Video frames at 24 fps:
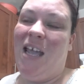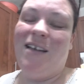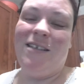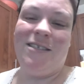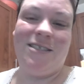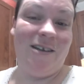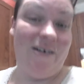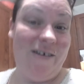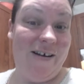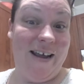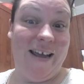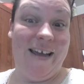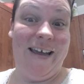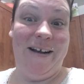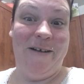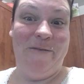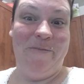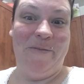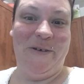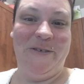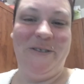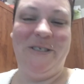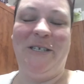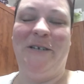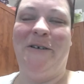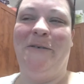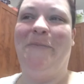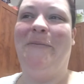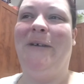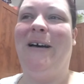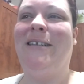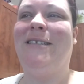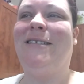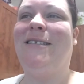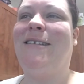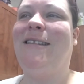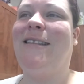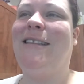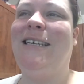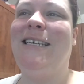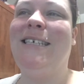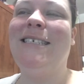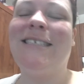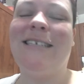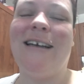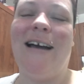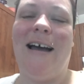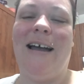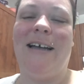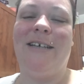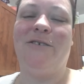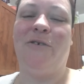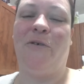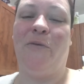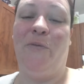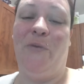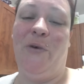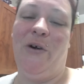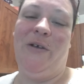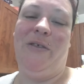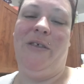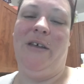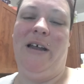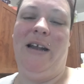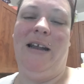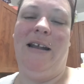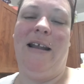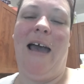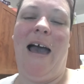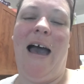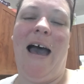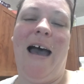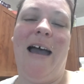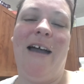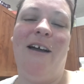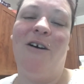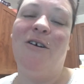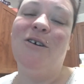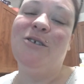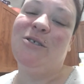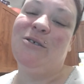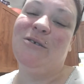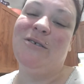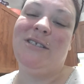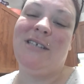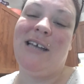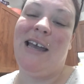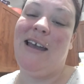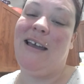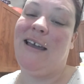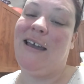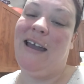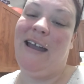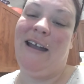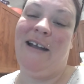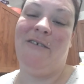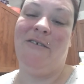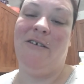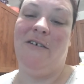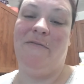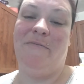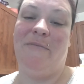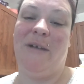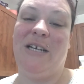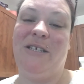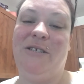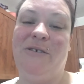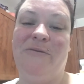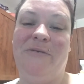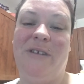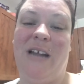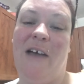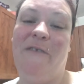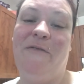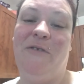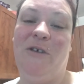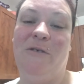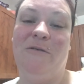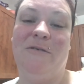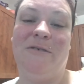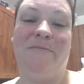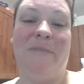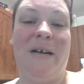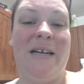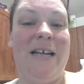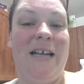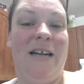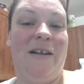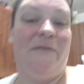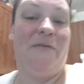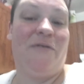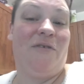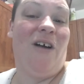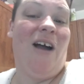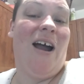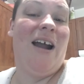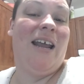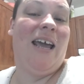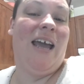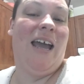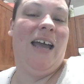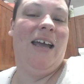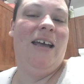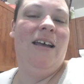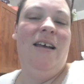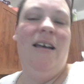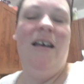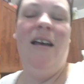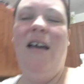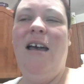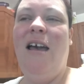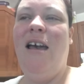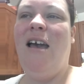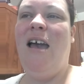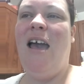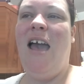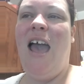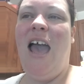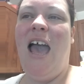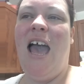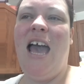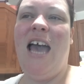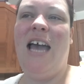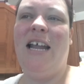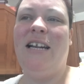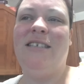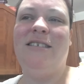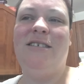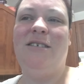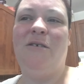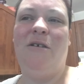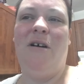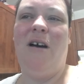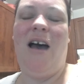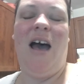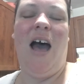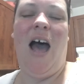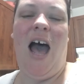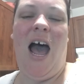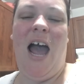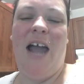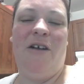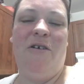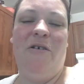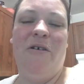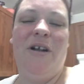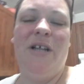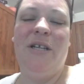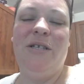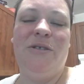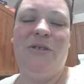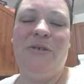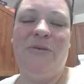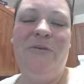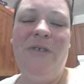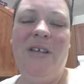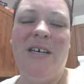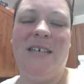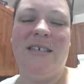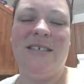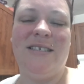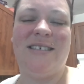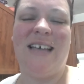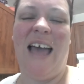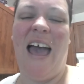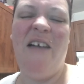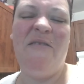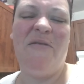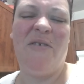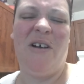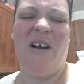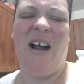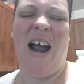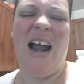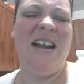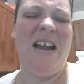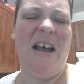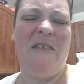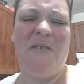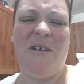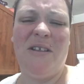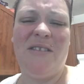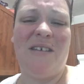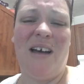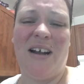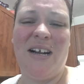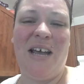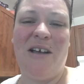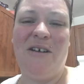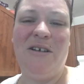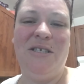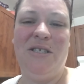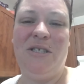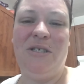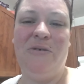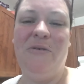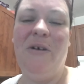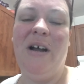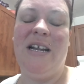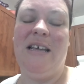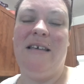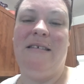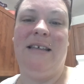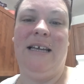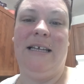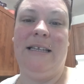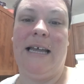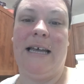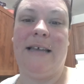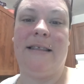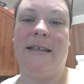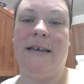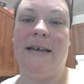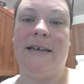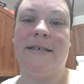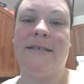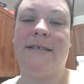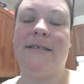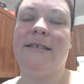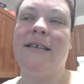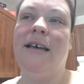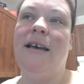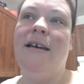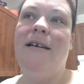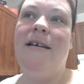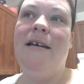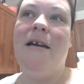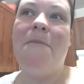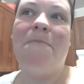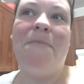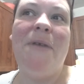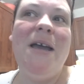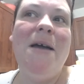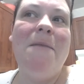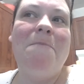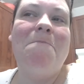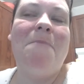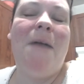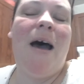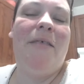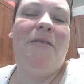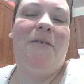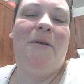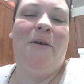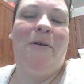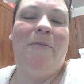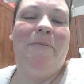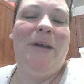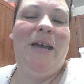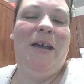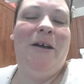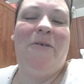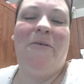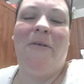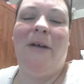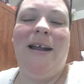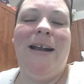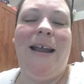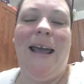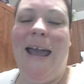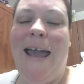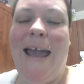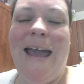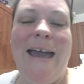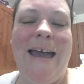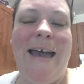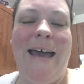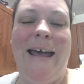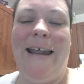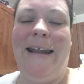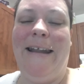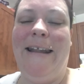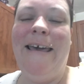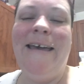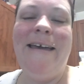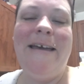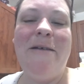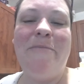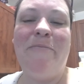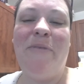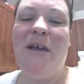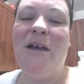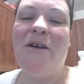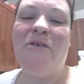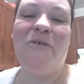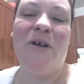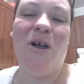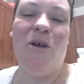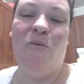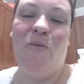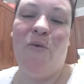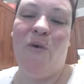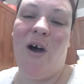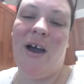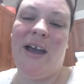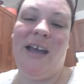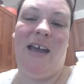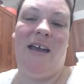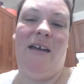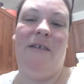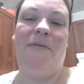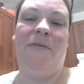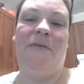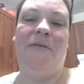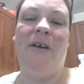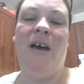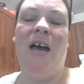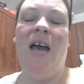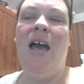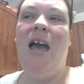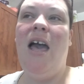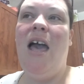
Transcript: Sorry I get emotional, but these guys are worth it. I also take care of my 2 nephews Monday to Friday. And I couldn't do this ever. I never thought I could do anything like this. Be a mother, be a great aunt, be a great wife.